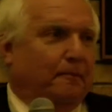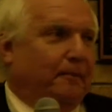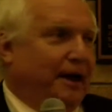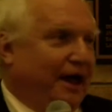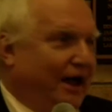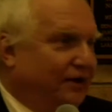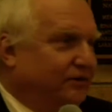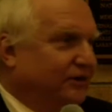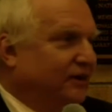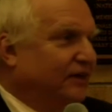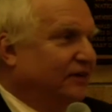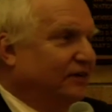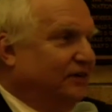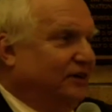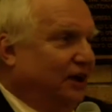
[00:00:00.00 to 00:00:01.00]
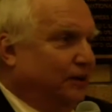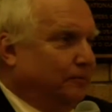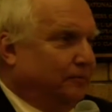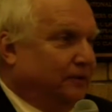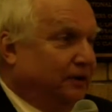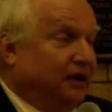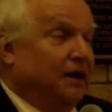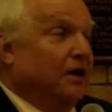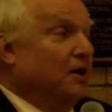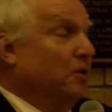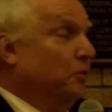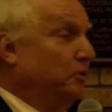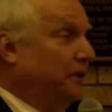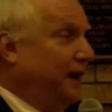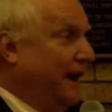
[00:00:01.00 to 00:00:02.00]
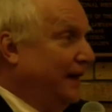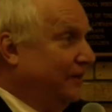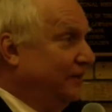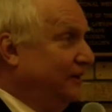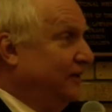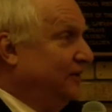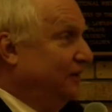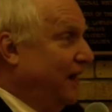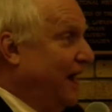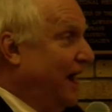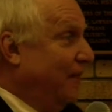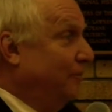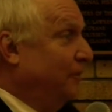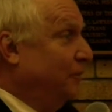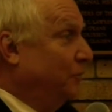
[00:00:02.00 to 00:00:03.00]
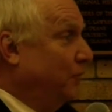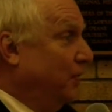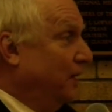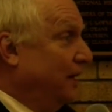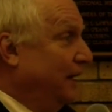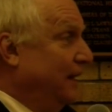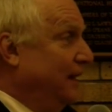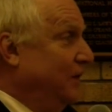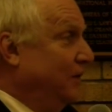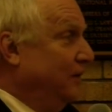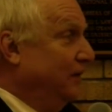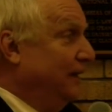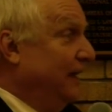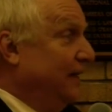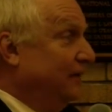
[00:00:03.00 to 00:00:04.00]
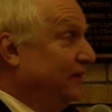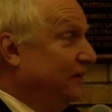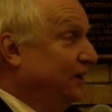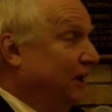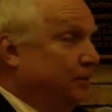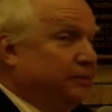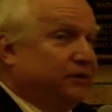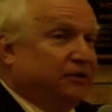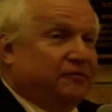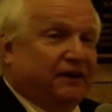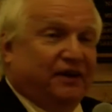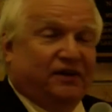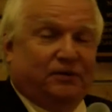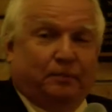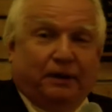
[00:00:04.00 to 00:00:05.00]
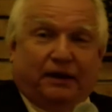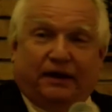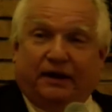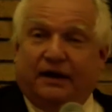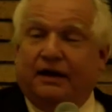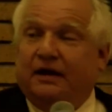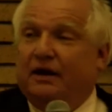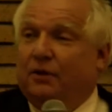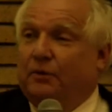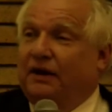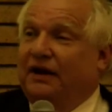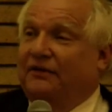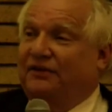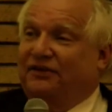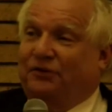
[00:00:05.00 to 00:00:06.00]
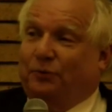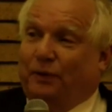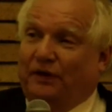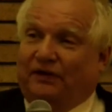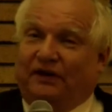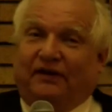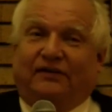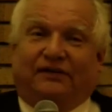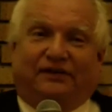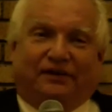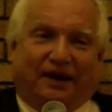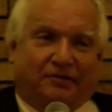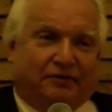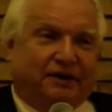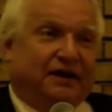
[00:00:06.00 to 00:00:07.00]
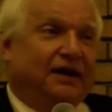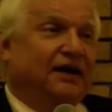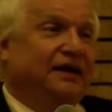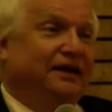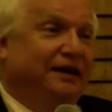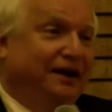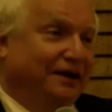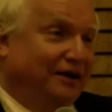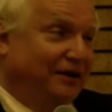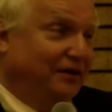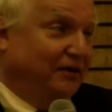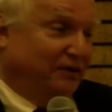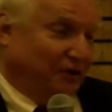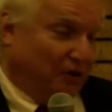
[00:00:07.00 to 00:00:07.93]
passionate sculptor who got the job to work on the sculpture for this building when he was 27 years